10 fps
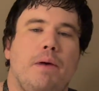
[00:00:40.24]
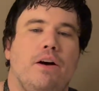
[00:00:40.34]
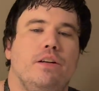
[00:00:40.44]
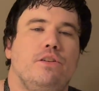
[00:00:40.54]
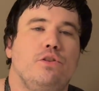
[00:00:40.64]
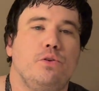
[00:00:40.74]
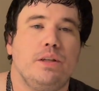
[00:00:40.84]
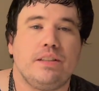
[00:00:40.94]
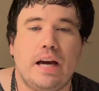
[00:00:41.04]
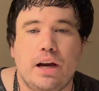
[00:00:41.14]
Mountain Dew
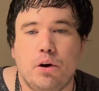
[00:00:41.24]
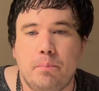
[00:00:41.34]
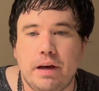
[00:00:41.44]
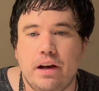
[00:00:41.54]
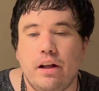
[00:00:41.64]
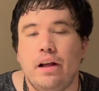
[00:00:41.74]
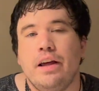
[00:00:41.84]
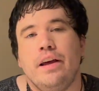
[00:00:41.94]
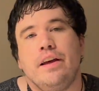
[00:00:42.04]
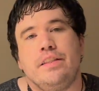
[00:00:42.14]
and Taco Bell,
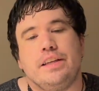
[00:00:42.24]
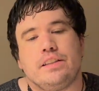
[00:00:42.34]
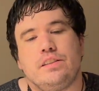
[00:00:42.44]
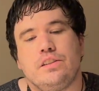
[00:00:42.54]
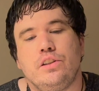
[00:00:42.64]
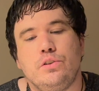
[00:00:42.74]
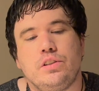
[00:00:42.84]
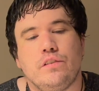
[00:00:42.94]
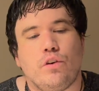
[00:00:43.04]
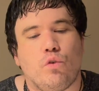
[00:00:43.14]
the
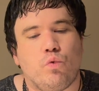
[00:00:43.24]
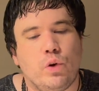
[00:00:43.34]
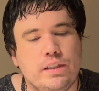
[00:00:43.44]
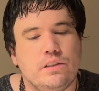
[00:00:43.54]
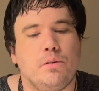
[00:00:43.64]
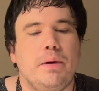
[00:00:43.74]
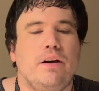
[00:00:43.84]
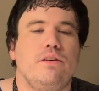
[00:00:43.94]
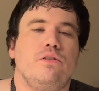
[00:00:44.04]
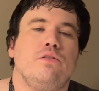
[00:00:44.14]
exclusive original
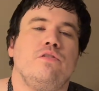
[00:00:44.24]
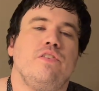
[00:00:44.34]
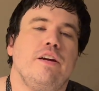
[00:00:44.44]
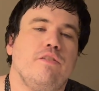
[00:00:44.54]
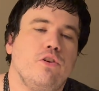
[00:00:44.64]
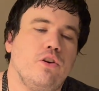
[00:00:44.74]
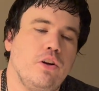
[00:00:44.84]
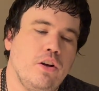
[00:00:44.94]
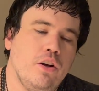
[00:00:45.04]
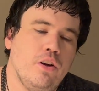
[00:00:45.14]
Mountain Dew flavor,